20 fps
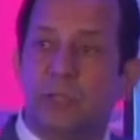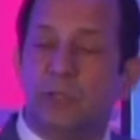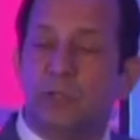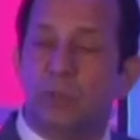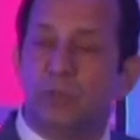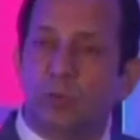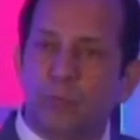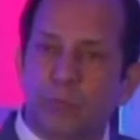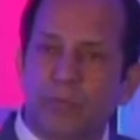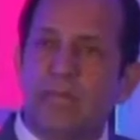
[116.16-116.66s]

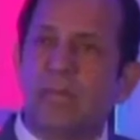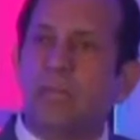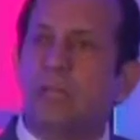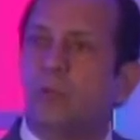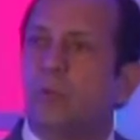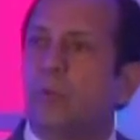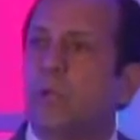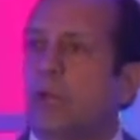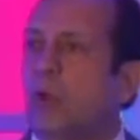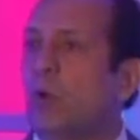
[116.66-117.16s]
So we need
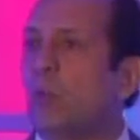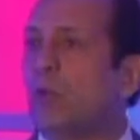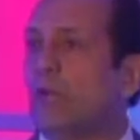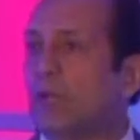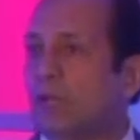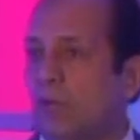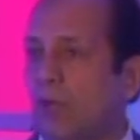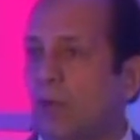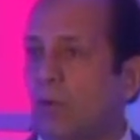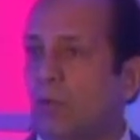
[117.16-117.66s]
to
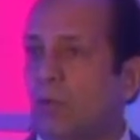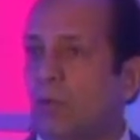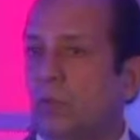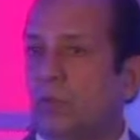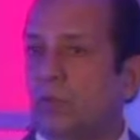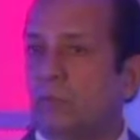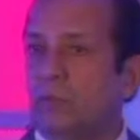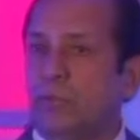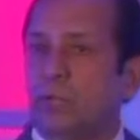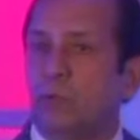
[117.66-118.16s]
innovate now.
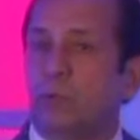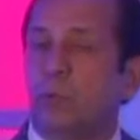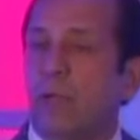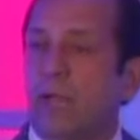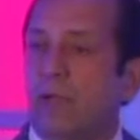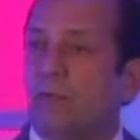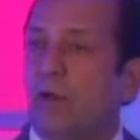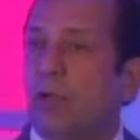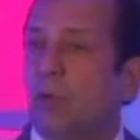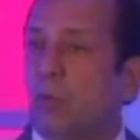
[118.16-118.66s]
We need to
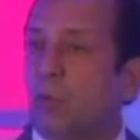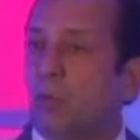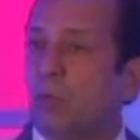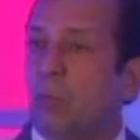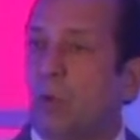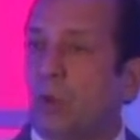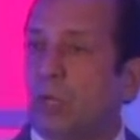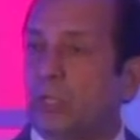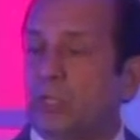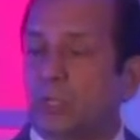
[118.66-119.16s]
have our own
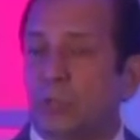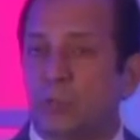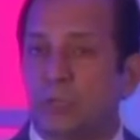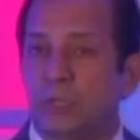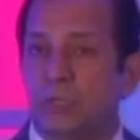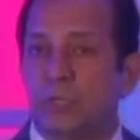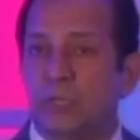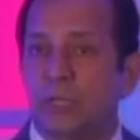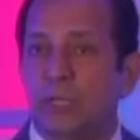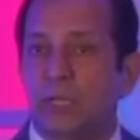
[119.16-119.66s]

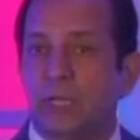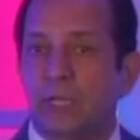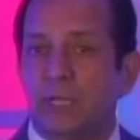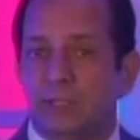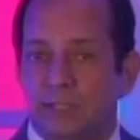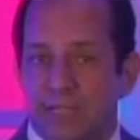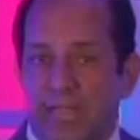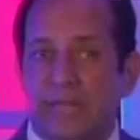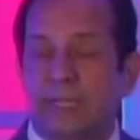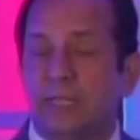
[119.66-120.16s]
molecules.
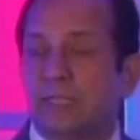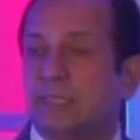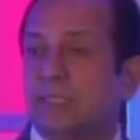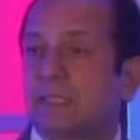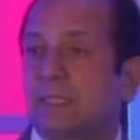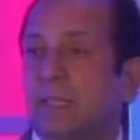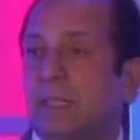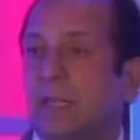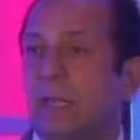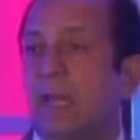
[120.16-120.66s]
Zydus
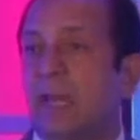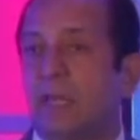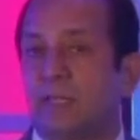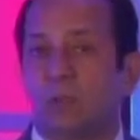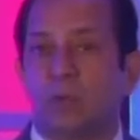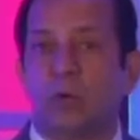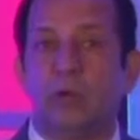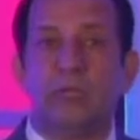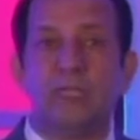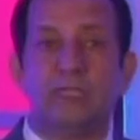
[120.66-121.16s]
Cadila has
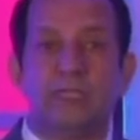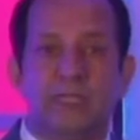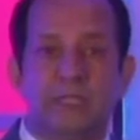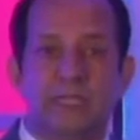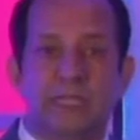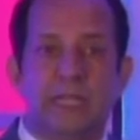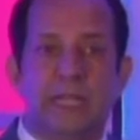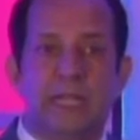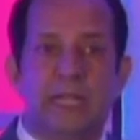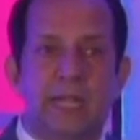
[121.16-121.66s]
already
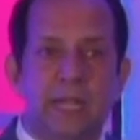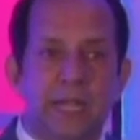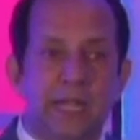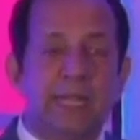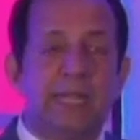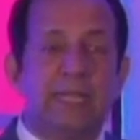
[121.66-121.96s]
succeeded.